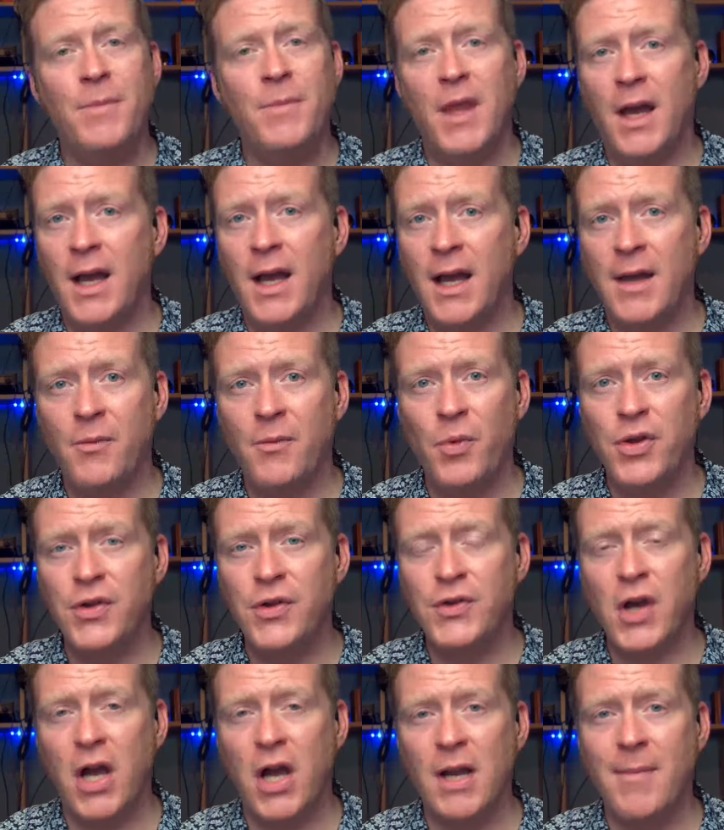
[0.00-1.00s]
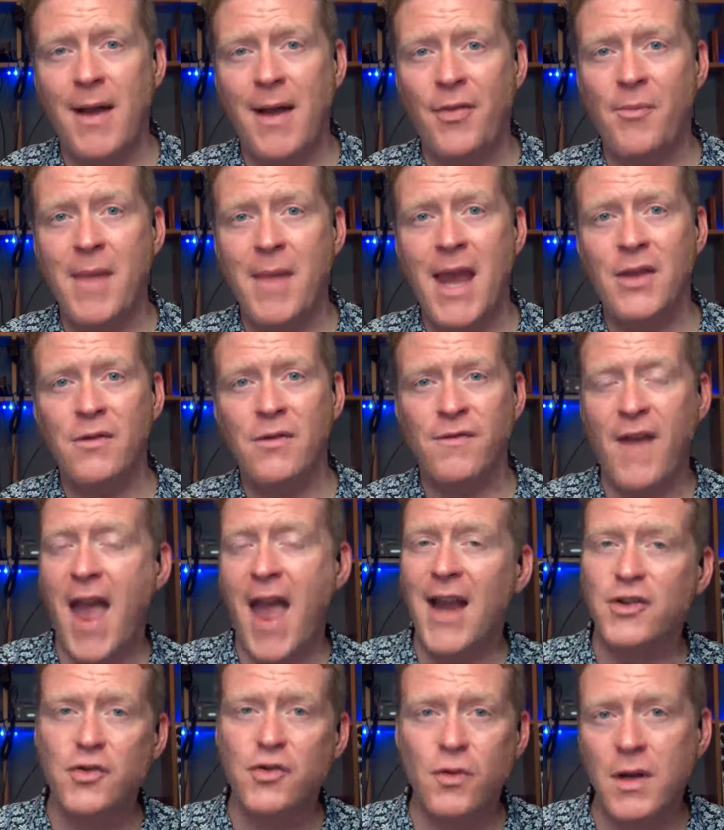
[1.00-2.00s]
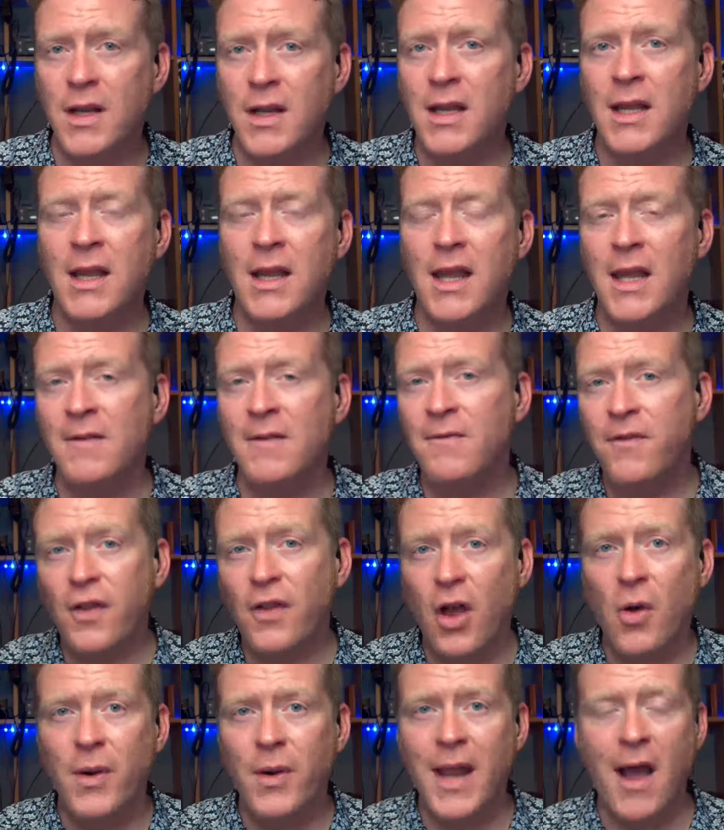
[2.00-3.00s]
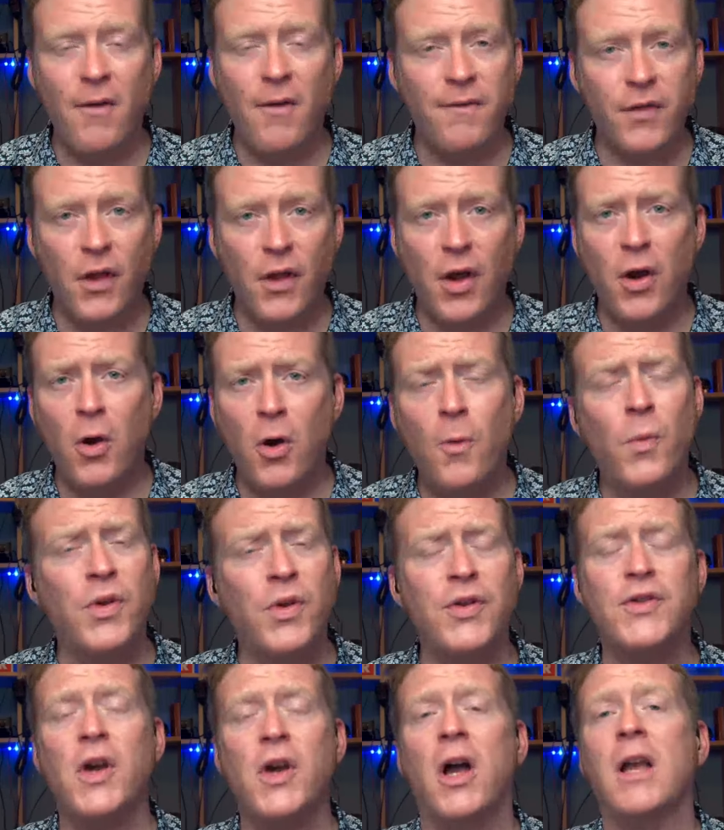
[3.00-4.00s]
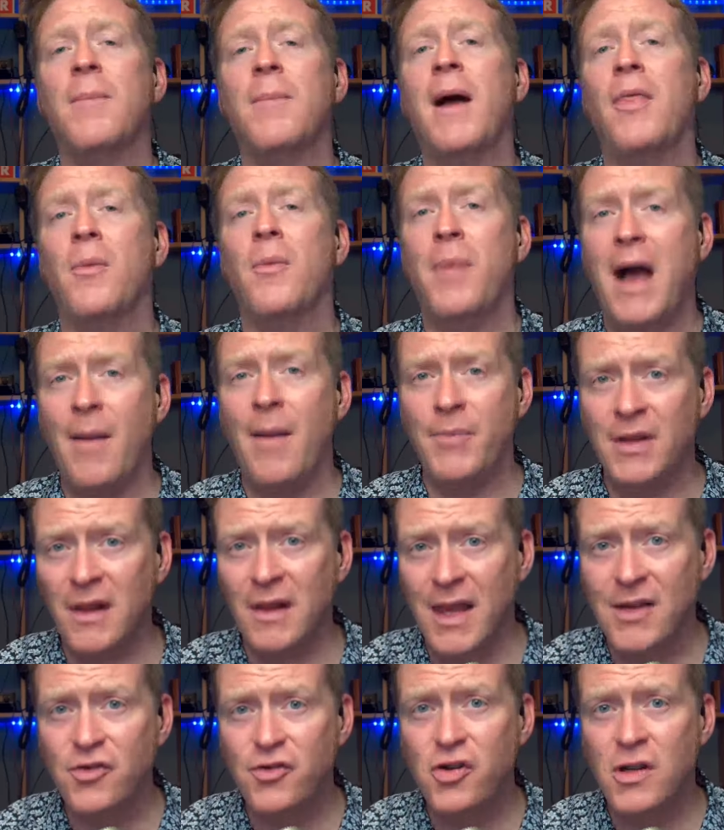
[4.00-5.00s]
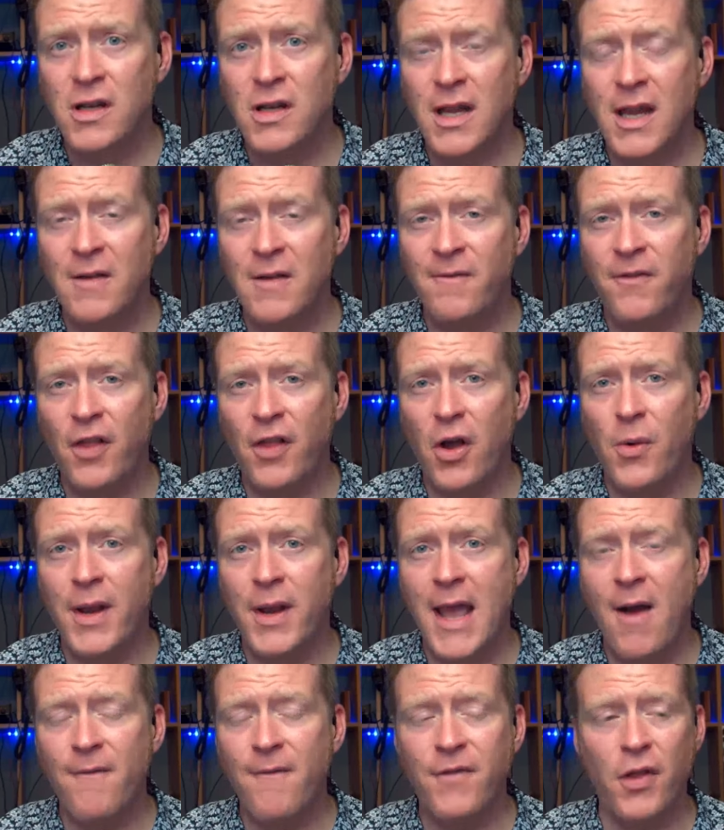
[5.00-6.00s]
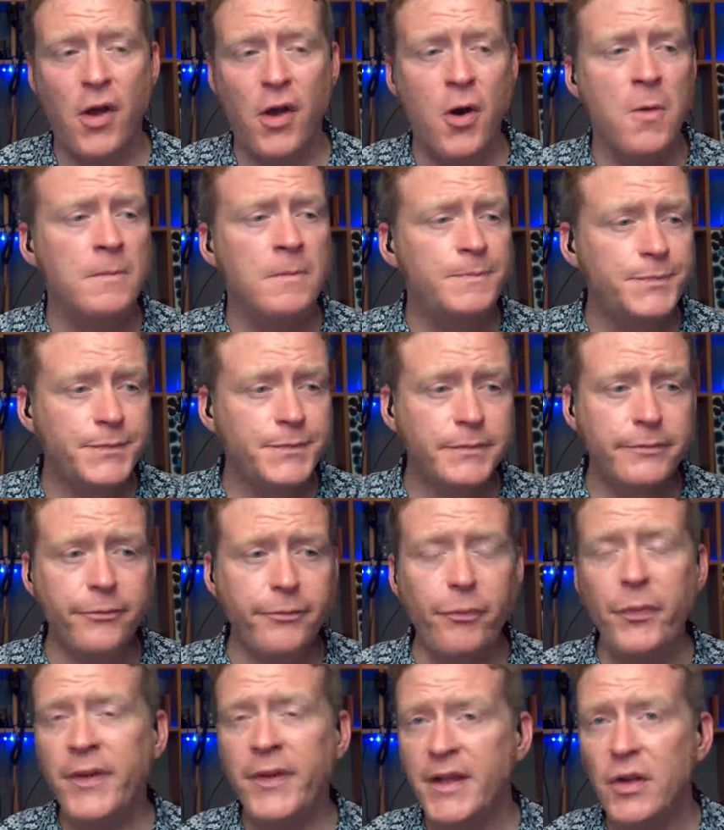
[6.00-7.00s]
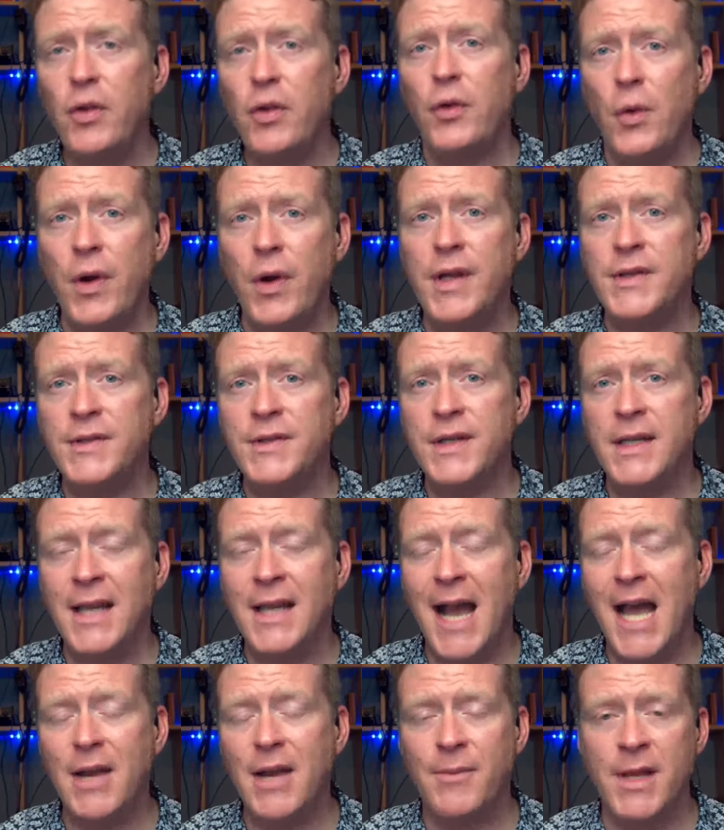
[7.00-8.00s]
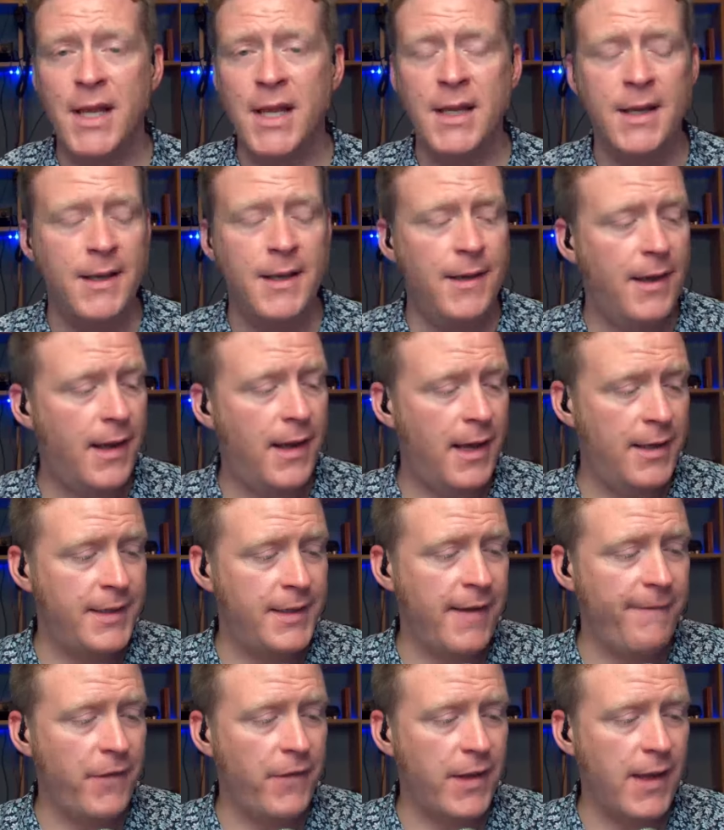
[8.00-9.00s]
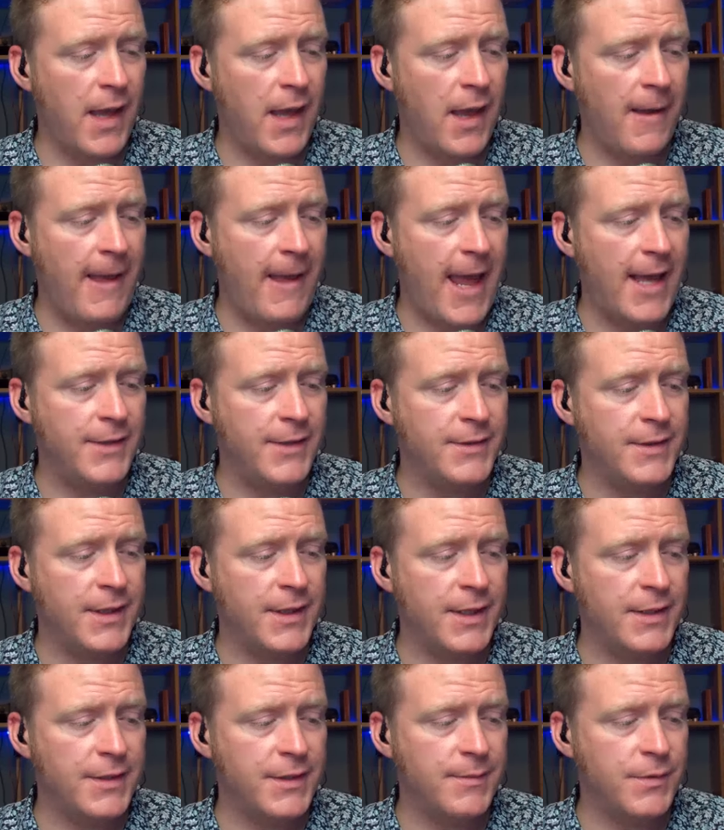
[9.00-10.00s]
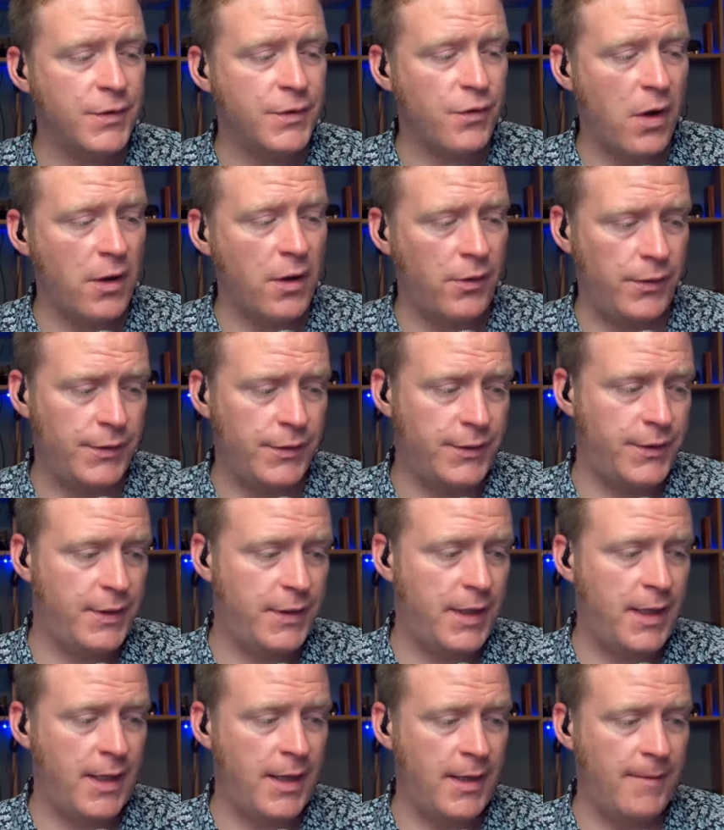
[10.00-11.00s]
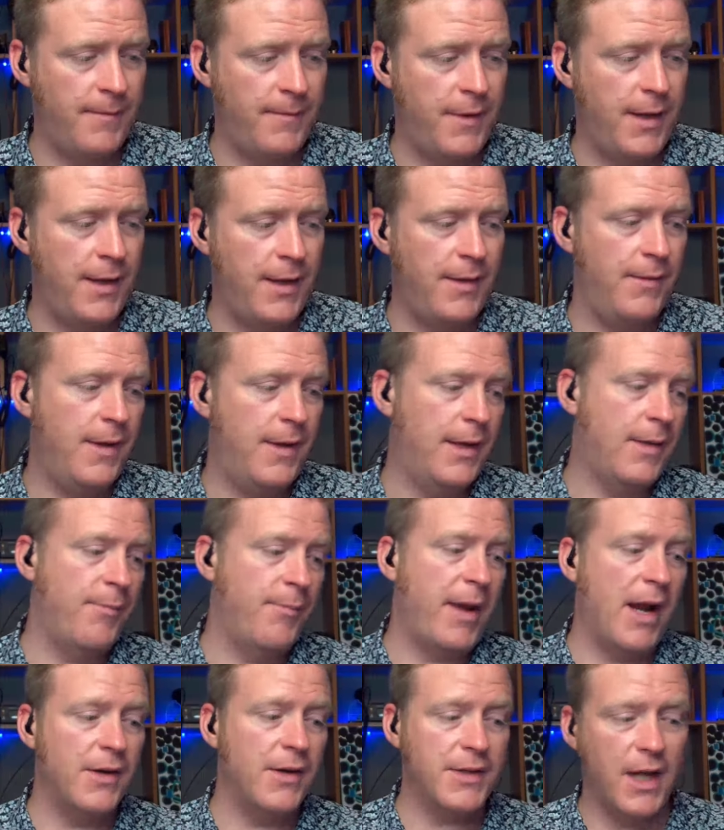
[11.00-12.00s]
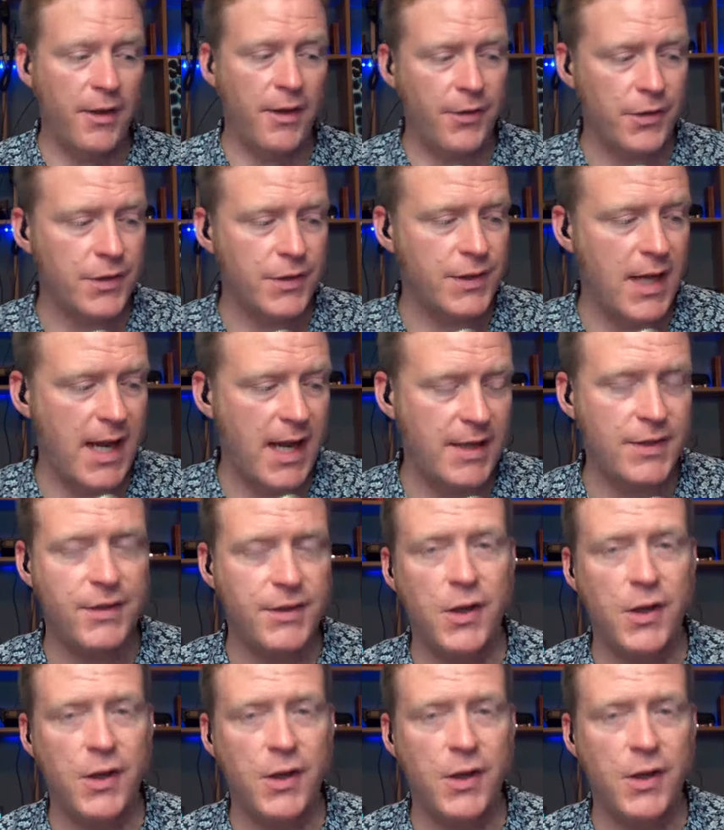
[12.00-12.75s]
When you talk about the manufacturing inflow and outflow, when you talk about the population inflow and outflow, Illinois' economy definitely has some struggles compared to other states.